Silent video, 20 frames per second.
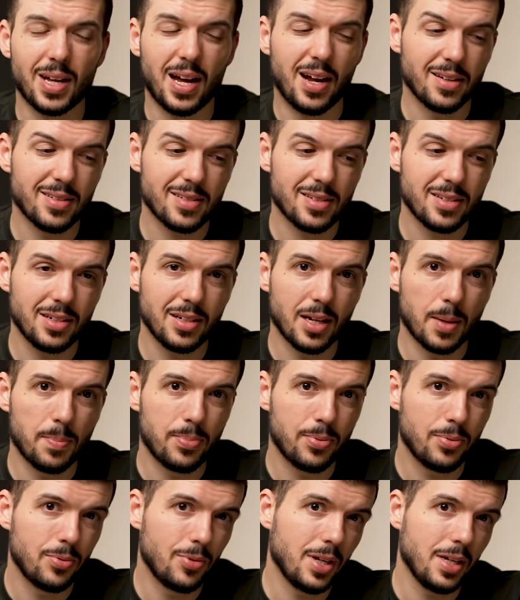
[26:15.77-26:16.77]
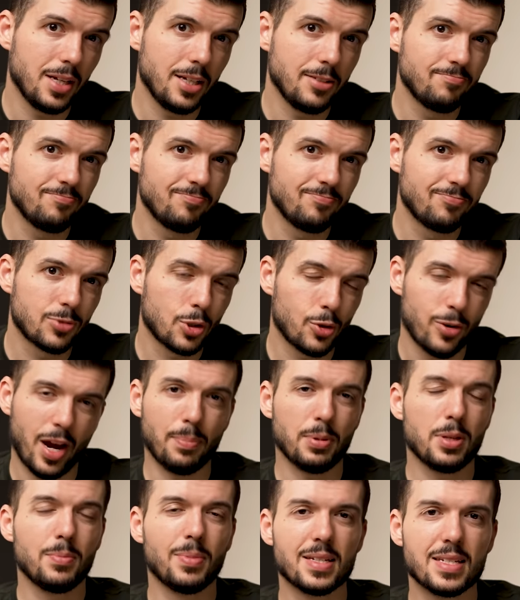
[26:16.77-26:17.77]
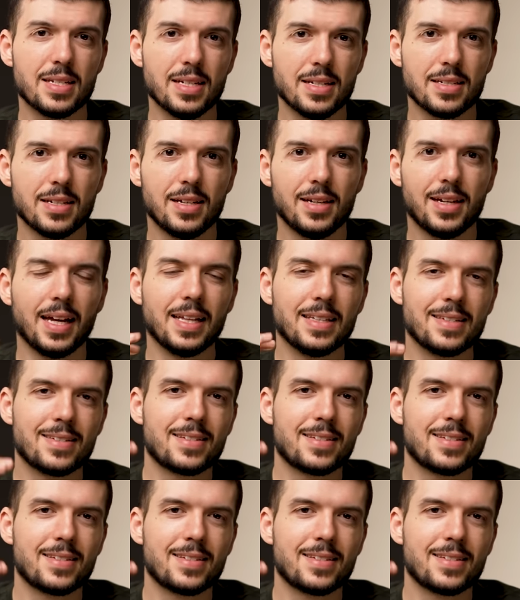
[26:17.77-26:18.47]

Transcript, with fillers: honestly, a pretty crappy business and